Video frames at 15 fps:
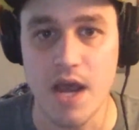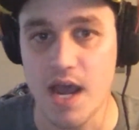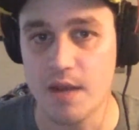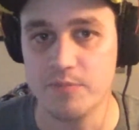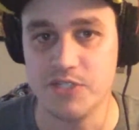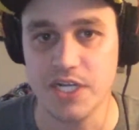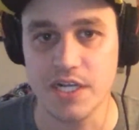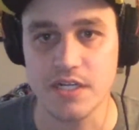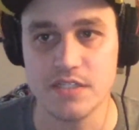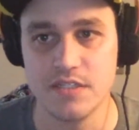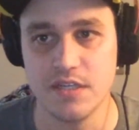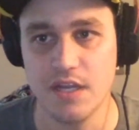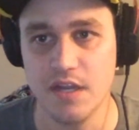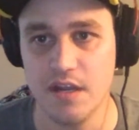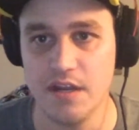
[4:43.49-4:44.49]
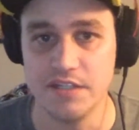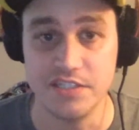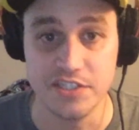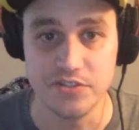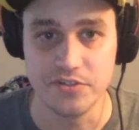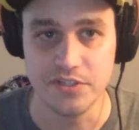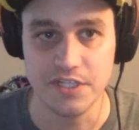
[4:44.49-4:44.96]
object
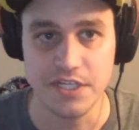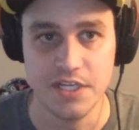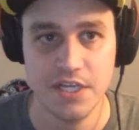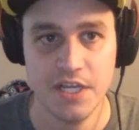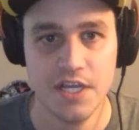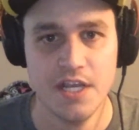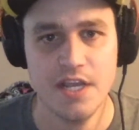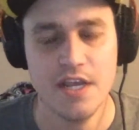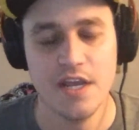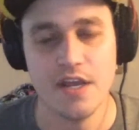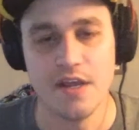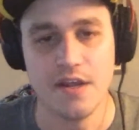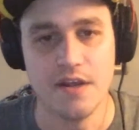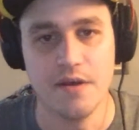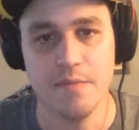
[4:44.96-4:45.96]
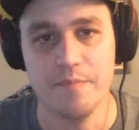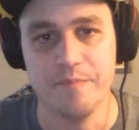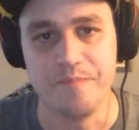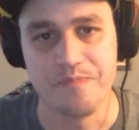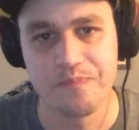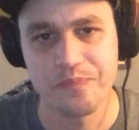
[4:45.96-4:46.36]
digitally. We'll